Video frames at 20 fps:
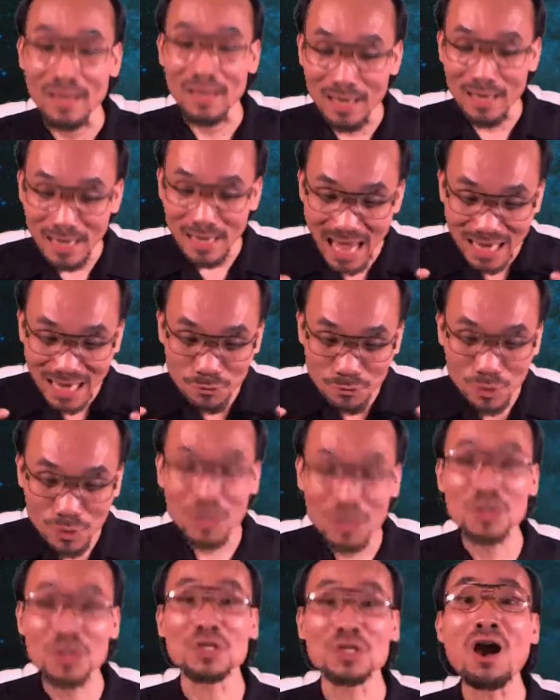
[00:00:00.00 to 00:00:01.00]

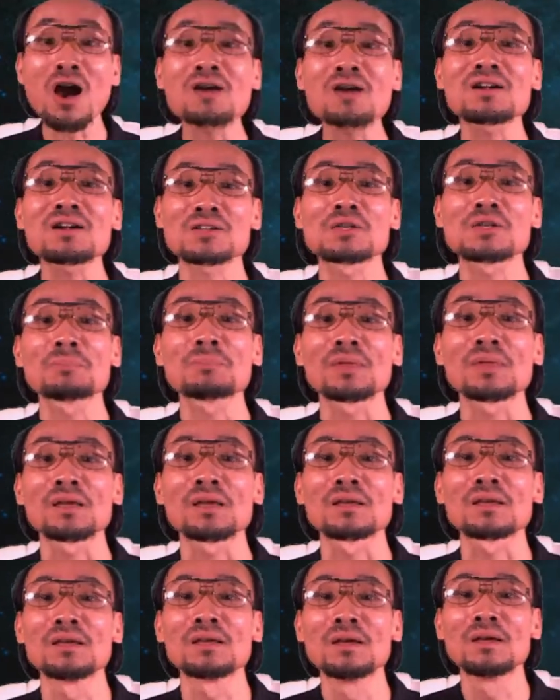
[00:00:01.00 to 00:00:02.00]
electric shock or
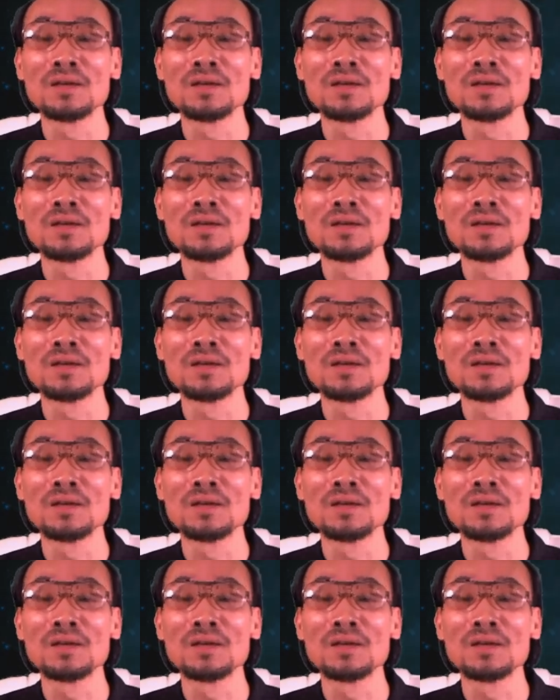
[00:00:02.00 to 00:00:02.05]
something.